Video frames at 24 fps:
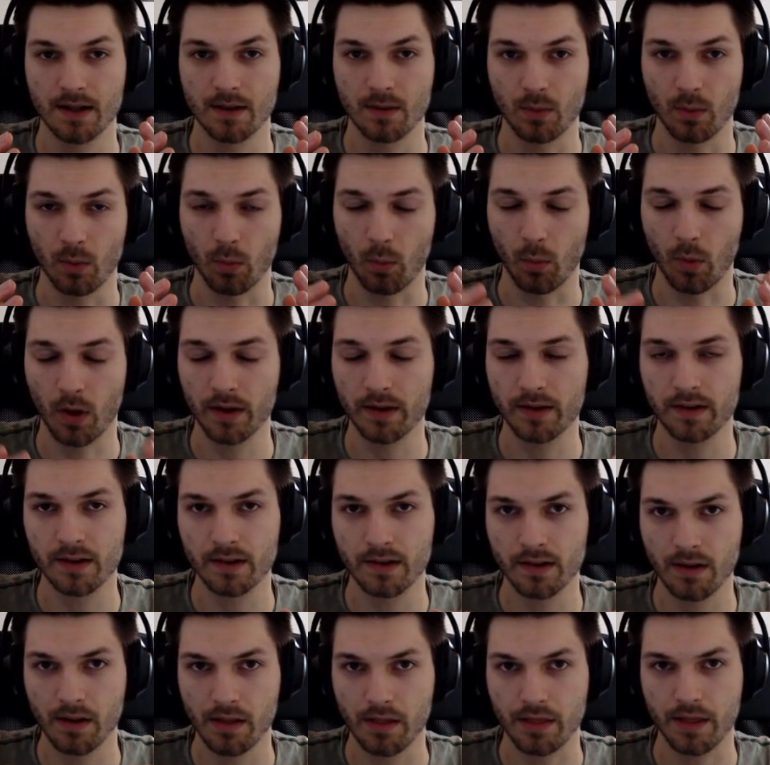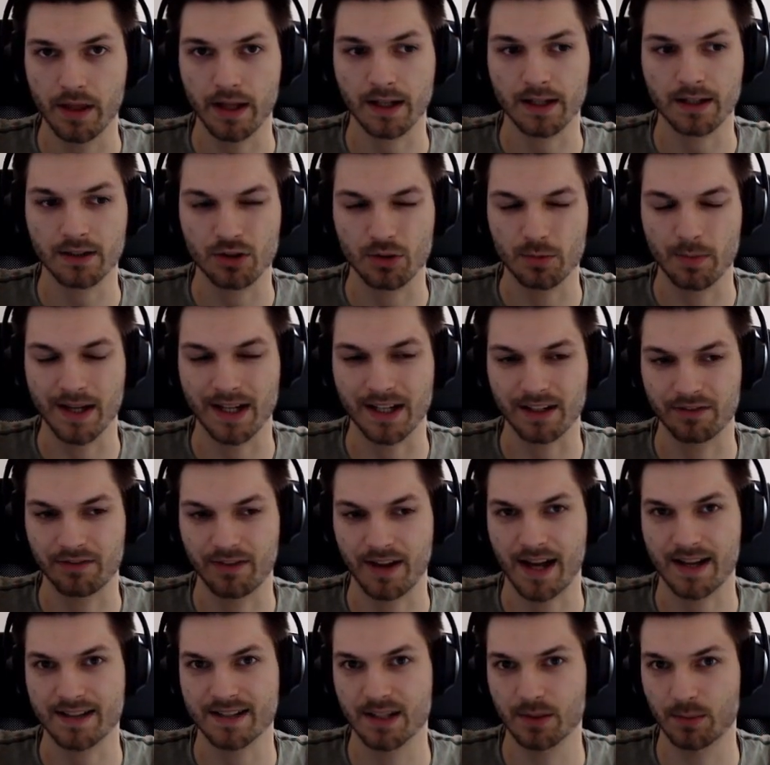One thing to make it
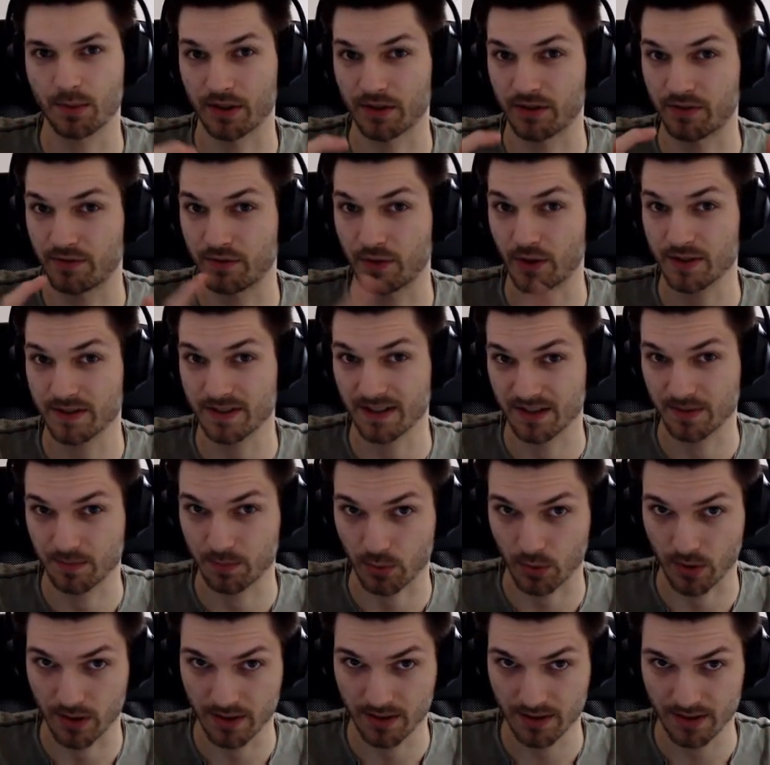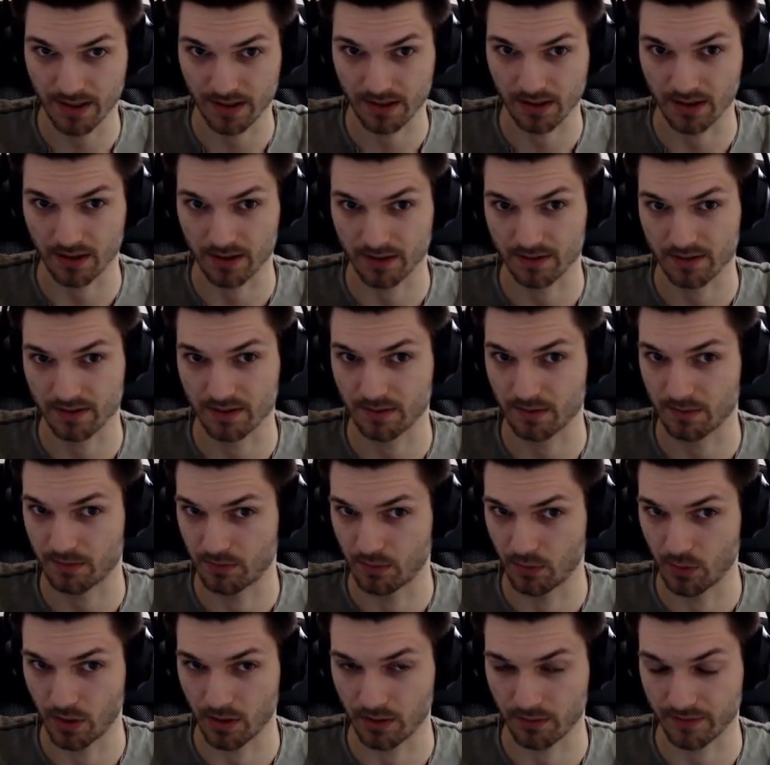faster was first a sprint that got
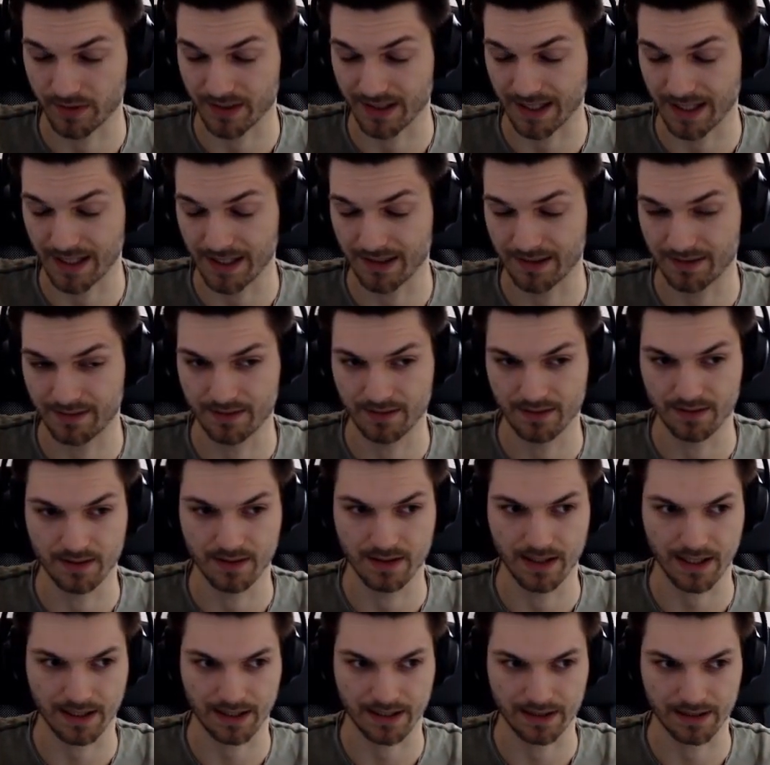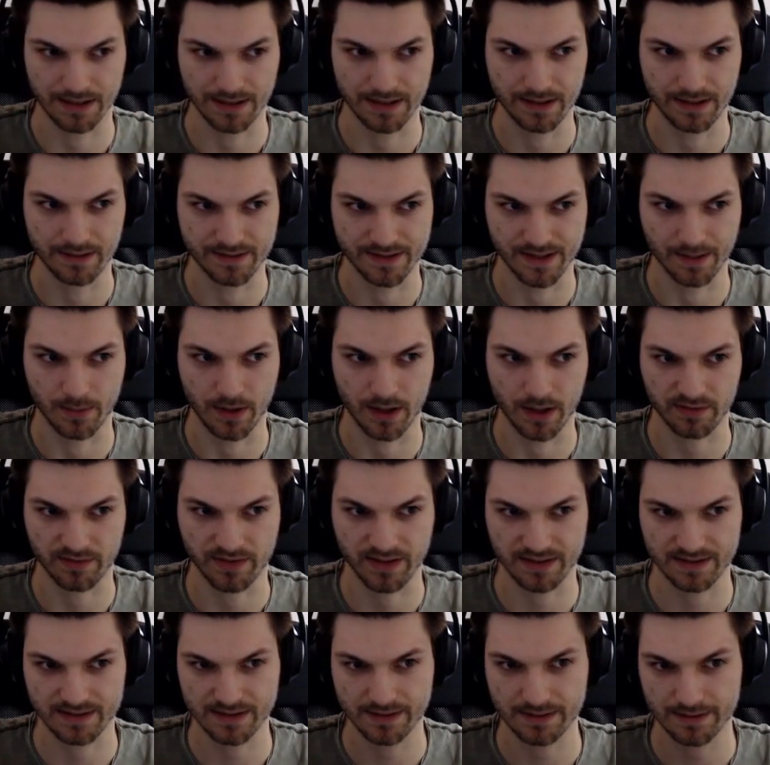nerfed again, luckily in some
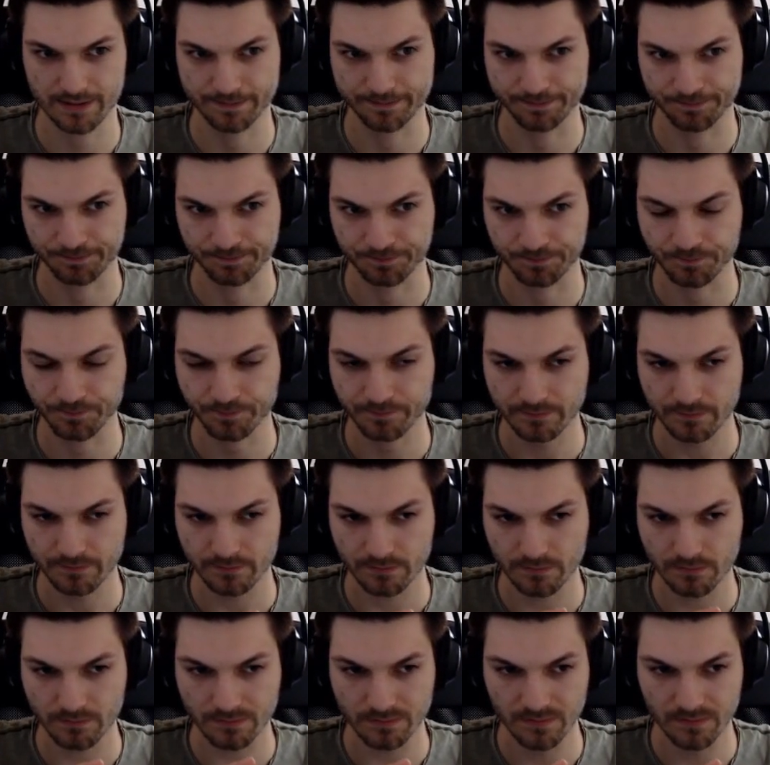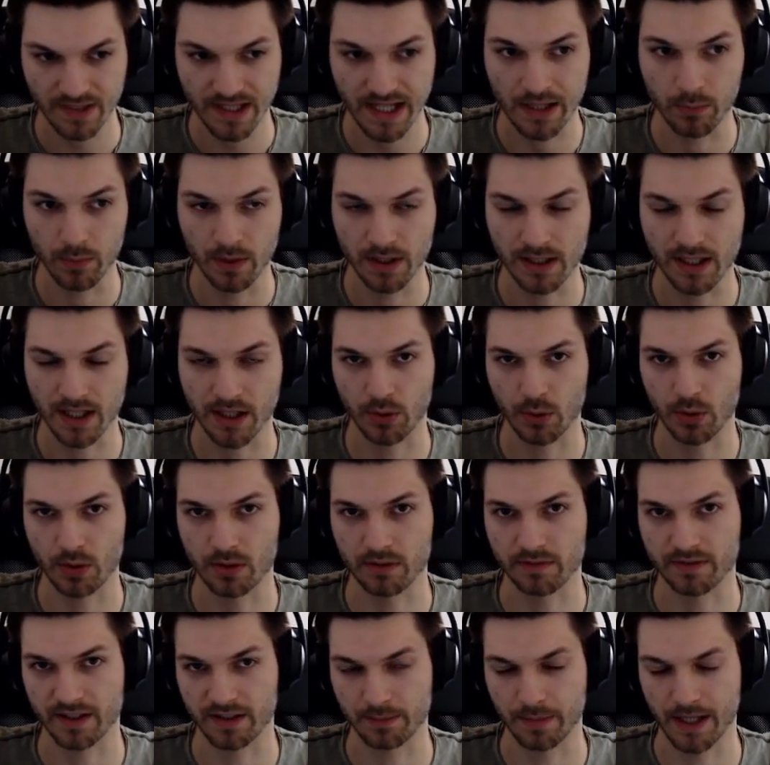hotfixes, and will get
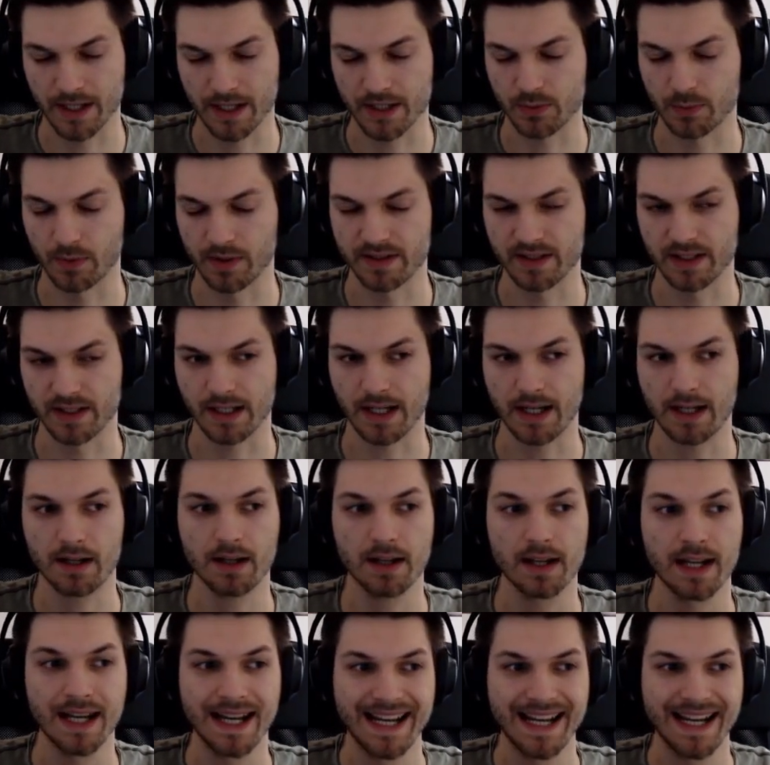nerfed this patch once again.